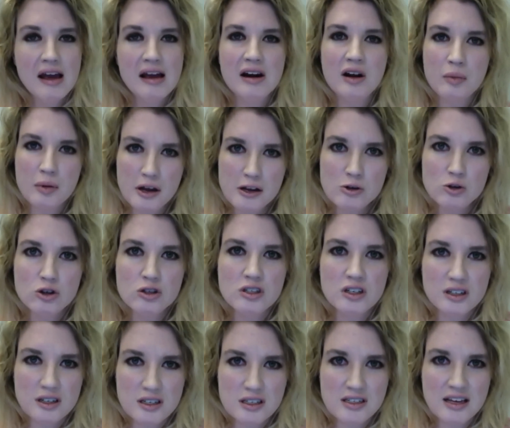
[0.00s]
It'll be
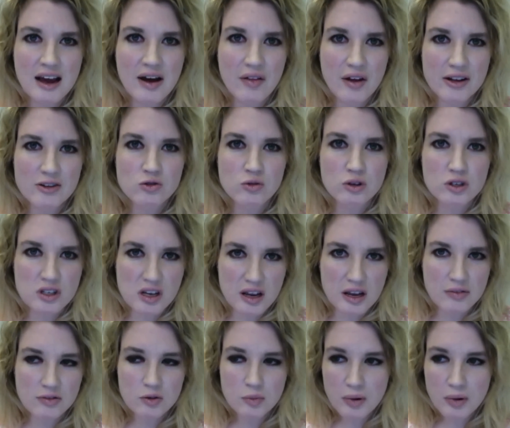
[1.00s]
interesting to see how that's received.